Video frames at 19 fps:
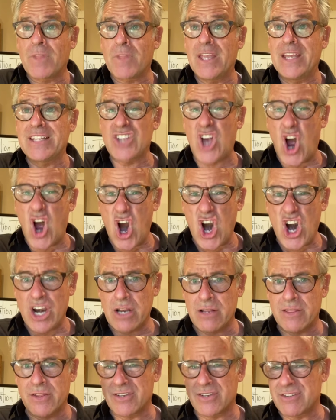It's hard.
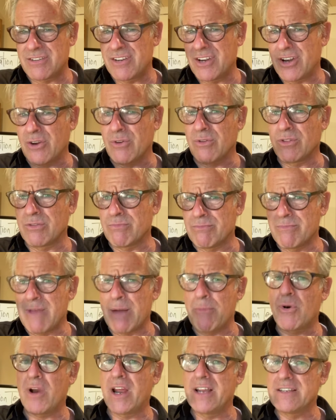There's,
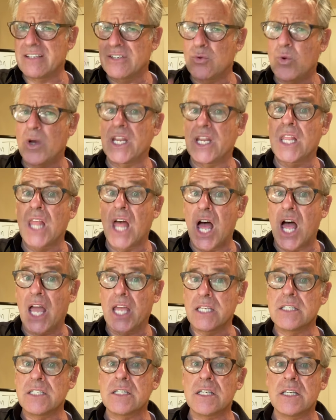memorizing 20
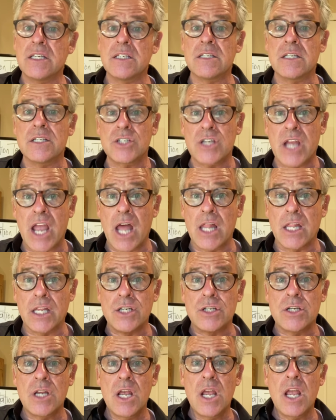lines is a
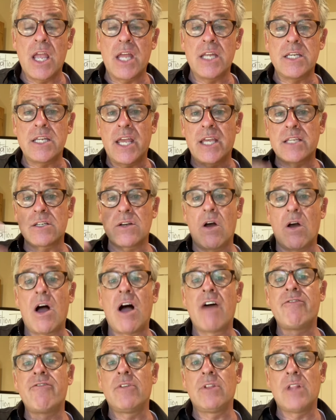challenge and takes an
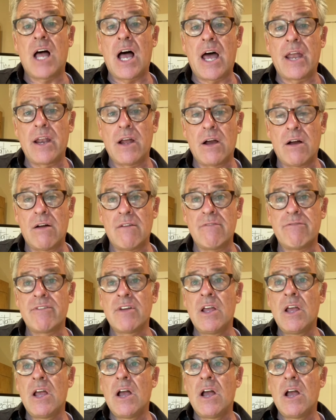awful lot of